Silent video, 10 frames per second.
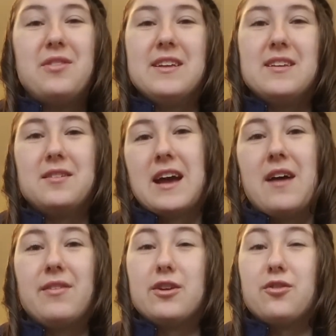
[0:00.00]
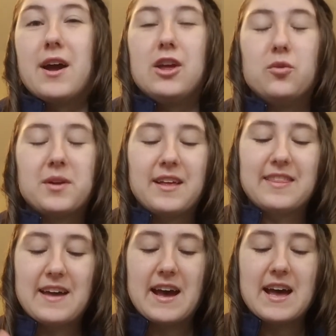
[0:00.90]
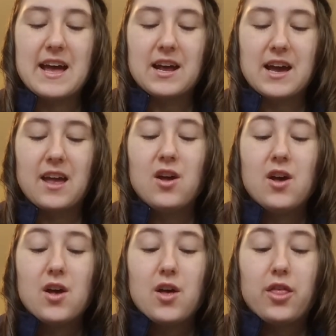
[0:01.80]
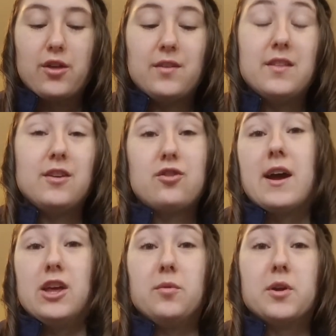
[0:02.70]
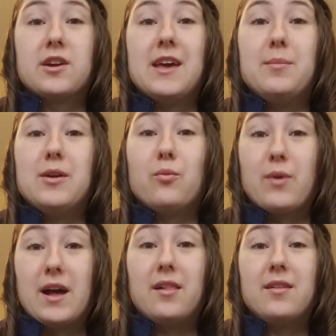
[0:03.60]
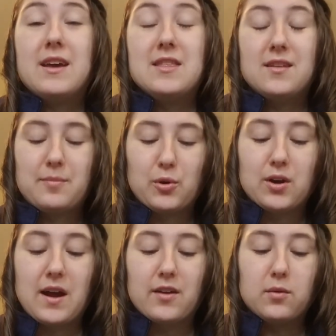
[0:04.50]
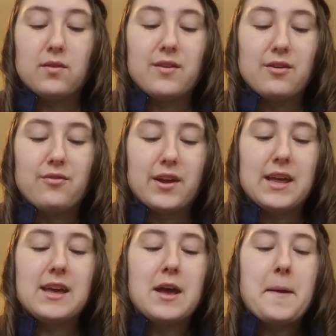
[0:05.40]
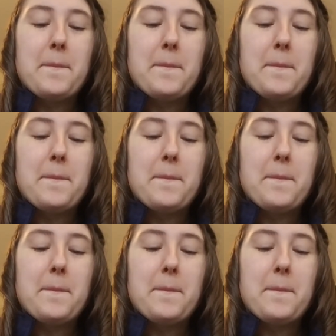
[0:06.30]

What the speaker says: They tend to have like dry humor like that. And I thought that the dry humor came in well in this book. I thought it was very funny.